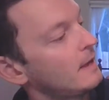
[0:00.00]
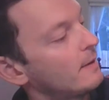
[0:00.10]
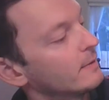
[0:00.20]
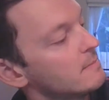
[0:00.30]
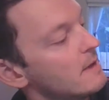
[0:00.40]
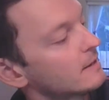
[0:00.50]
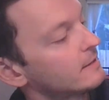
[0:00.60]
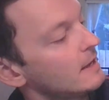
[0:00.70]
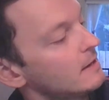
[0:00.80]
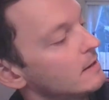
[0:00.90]
And we're going to mark
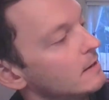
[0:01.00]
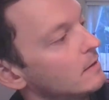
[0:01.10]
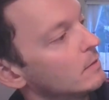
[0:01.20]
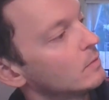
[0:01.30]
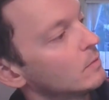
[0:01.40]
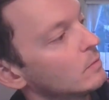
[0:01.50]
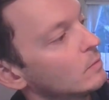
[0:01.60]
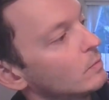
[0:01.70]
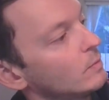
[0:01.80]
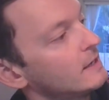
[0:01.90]
that
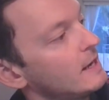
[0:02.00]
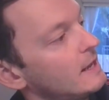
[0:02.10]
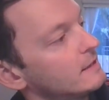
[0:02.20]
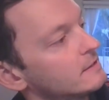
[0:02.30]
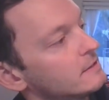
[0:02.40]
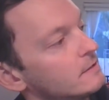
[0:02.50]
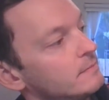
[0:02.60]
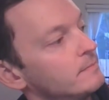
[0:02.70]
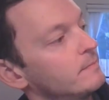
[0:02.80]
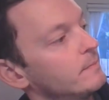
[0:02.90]
with an
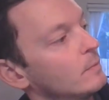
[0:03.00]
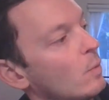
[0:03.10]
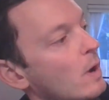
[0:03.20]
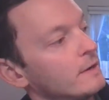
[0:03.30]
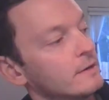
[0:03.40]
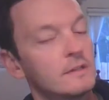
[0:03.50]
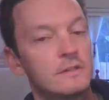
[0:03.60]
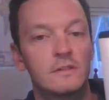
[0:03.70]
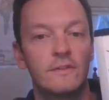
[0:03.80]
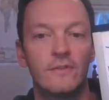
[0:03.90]
S1 because
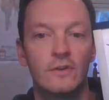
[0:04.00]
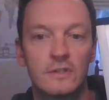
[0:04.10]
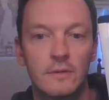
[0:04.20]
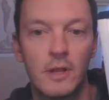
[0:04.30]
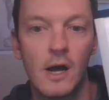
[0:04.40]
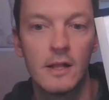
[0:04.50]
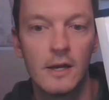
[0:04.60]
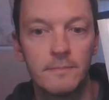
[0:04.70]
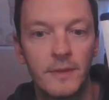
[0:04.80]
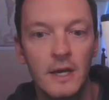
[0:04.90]
it's the first supply
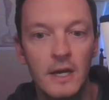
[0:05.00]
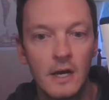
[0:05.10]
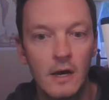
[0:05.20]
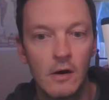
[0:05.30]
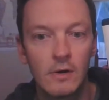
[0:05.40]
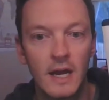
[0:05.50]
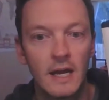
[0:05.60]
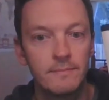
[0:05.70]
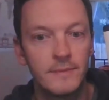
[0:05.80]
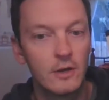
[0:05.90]
line.
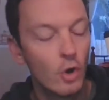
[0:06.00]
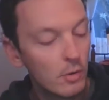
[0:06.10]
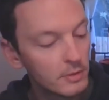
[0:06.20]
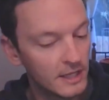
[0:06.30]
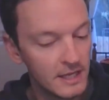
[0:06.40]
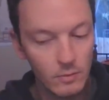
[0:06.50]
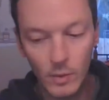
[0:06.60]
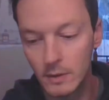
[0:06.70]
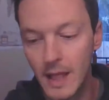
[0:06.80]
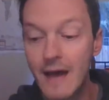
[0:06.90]
Okay, now normally
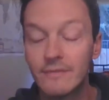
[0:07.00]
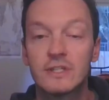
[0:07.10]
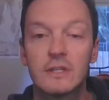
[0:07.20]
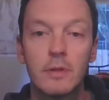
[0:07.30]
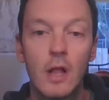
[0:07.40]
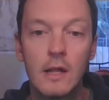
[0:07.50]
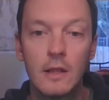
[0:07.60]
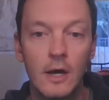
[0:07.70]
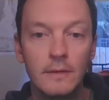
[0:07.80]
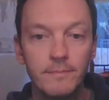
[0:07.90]
we will have a supply
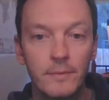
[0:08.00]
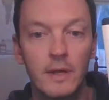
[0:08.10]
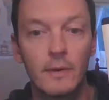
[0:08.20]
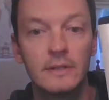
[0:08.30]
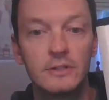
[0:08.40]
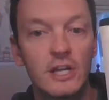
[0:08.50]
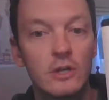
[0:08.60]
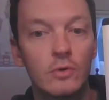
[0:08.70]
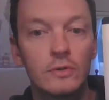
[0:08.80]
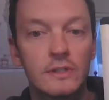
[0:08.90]
line. By the way,
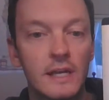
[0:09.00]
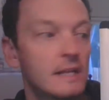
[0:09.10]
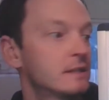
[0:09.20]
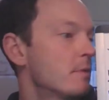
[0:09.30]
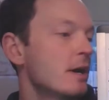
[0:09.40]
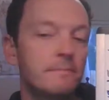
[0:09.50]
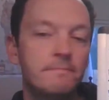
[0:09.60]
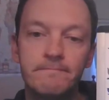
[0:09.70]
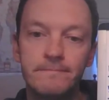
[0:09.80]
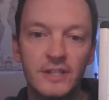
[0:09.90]
check yours against mine.
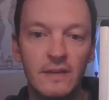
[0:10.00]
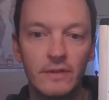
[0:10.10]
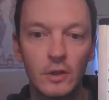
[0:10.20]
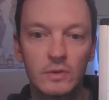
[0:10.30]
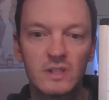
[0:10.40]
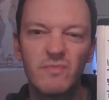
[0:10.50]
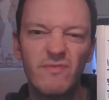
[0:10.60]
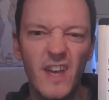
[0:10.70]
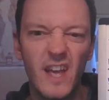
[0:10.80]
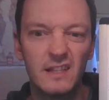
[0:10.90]
See if it looks
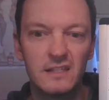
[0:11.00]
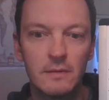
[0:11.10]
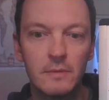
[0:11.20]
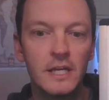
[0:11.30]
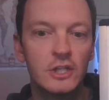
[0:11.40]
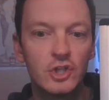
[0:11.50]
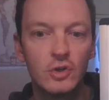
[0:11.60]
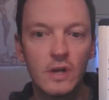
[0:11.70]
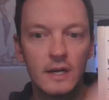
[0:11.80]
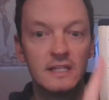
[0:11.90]
fairly similar. It should
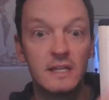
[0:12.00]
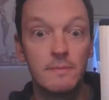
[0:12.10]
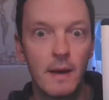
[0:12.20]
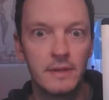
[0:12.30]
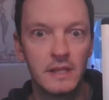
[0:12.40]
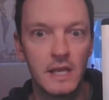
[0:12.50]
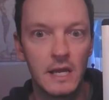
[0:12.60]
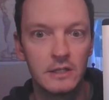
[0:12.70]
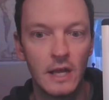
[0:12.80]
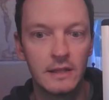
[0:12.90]
kind of dip up at the
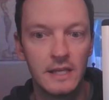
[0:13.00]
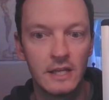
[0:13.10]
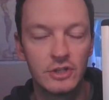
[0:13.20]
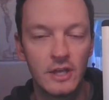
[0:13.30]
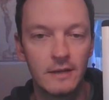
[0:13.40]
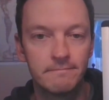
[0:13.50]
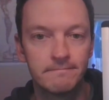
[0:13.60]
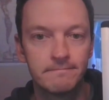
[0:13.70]
edge there.